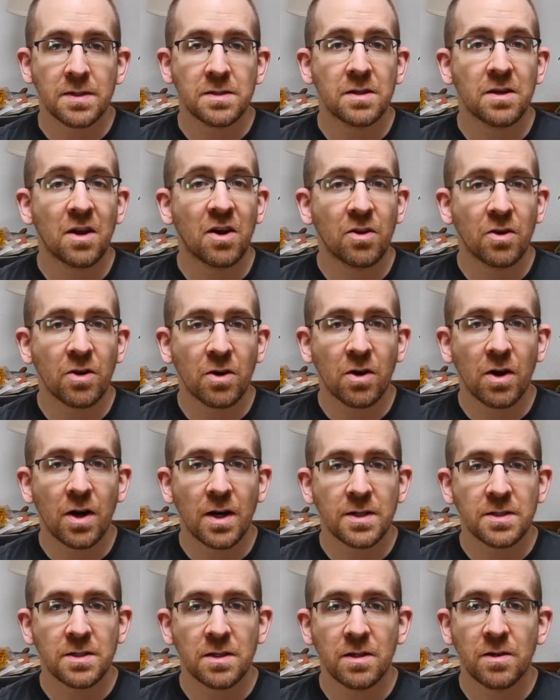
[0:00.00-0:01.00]
and other
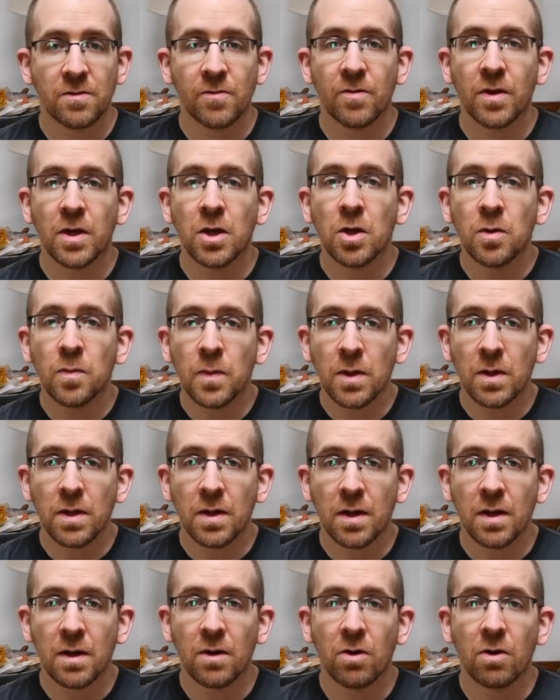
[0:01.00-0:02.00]
costs that have
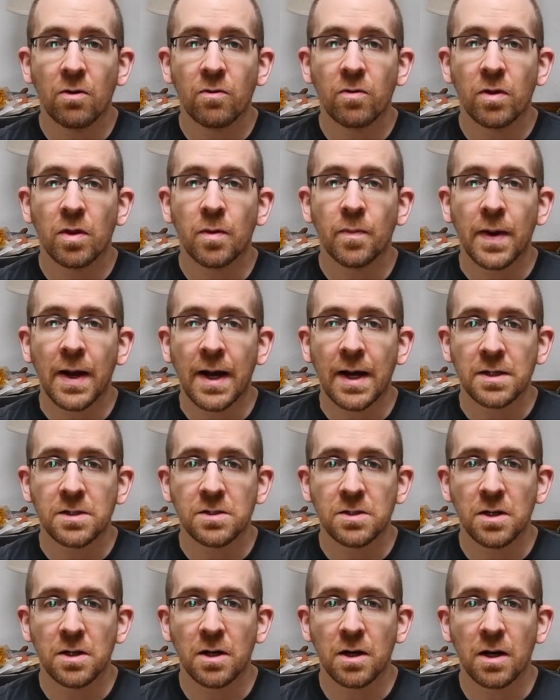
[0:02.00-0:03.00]
accumulated over the past
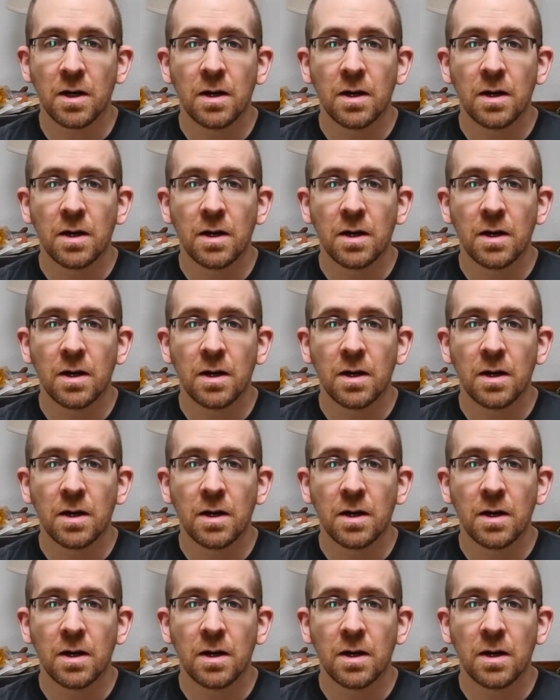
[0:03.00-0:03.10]
year.